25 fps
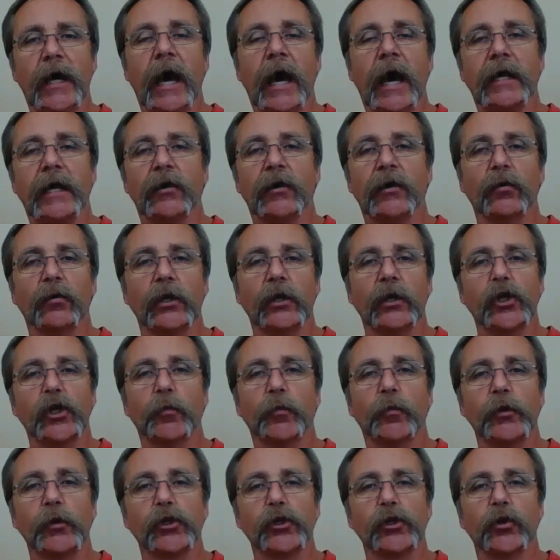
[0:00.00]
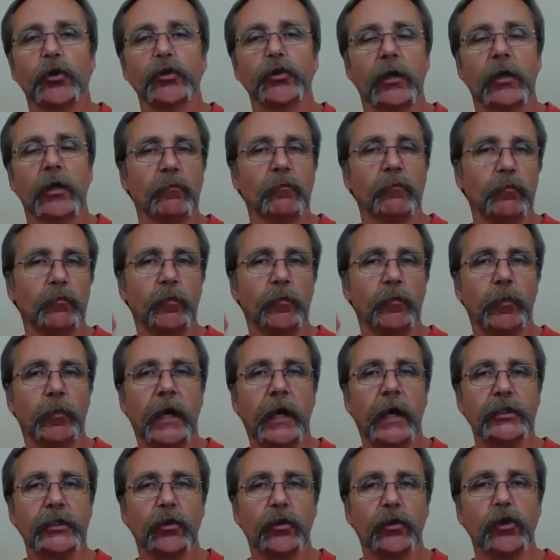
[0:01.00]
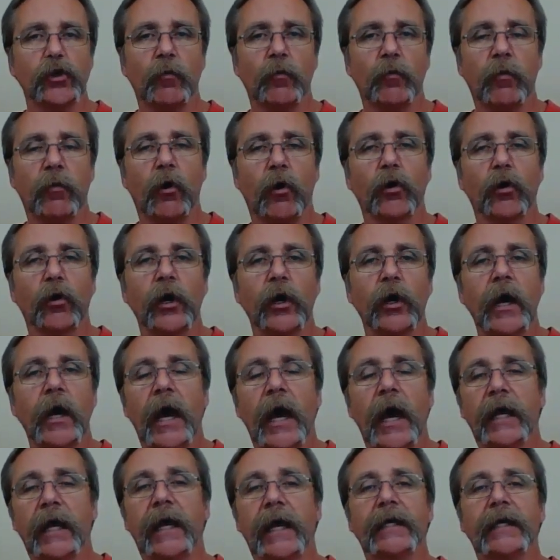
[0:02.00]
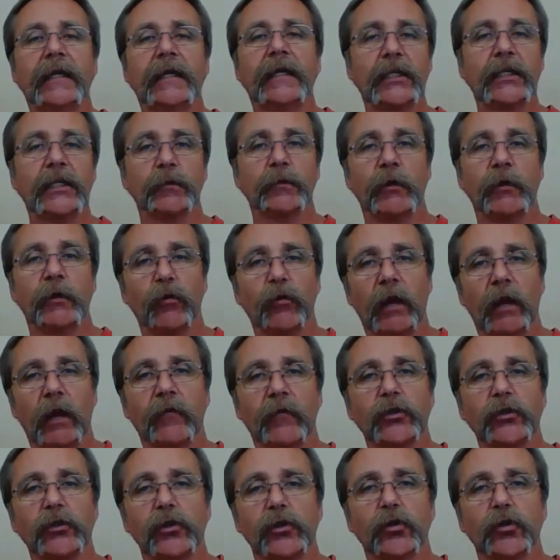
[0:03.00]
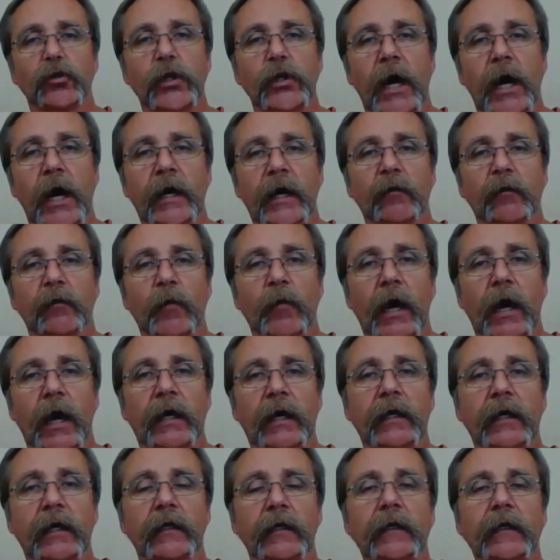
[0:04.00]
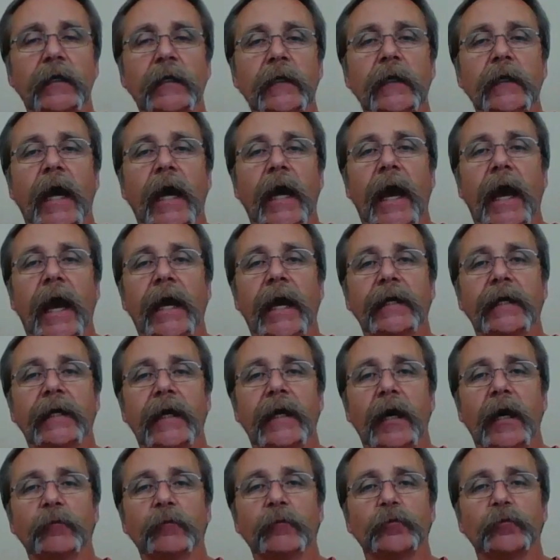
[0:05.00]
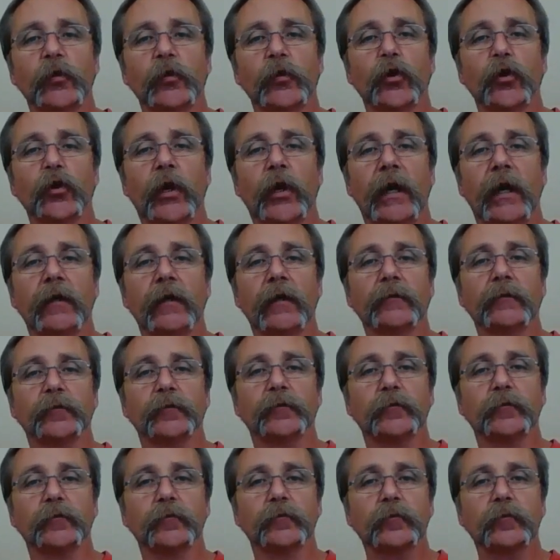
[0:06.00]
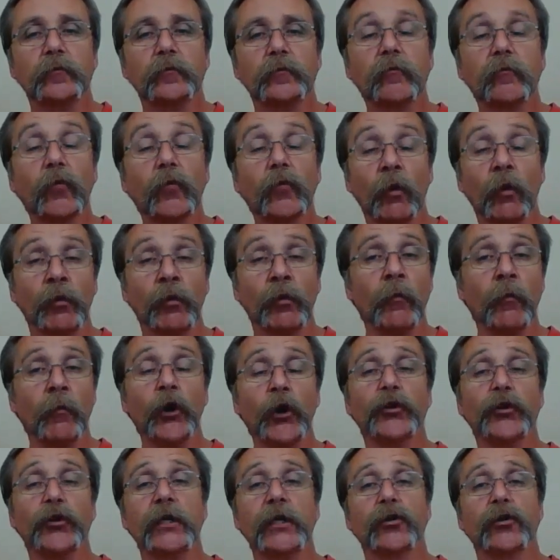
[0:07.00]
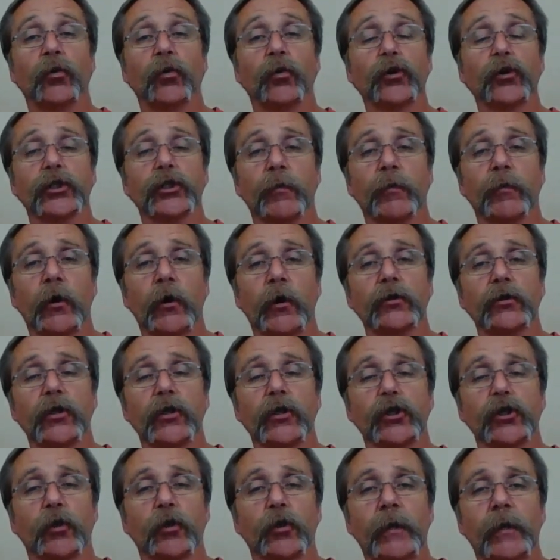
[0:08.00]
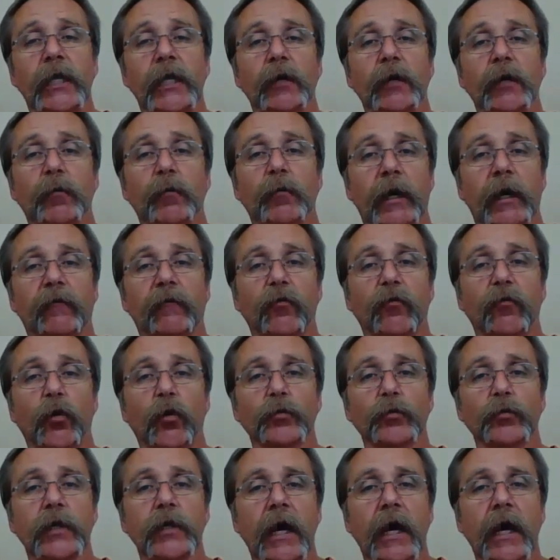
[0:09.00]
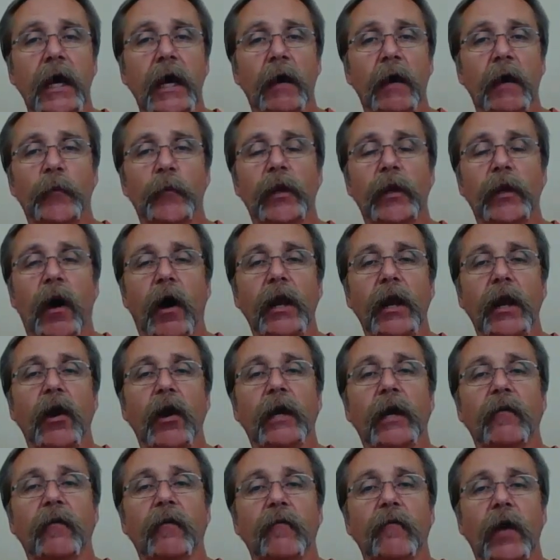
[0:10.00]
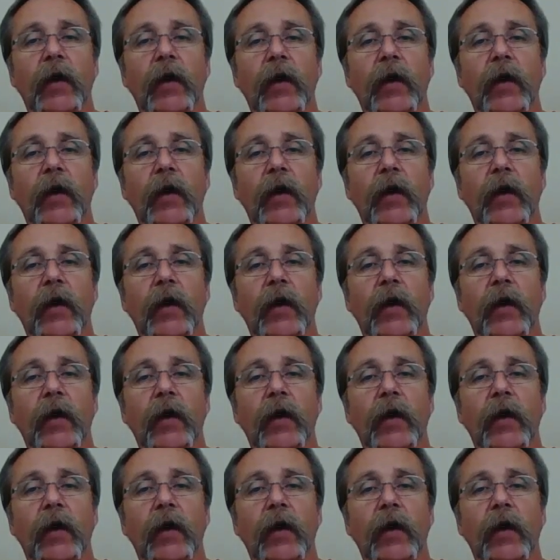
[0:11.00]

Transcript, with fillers: article that you produce and place it on your blog. Again, it needs to be relevant to your target market, and you can promote these on all your social media platforms. But I like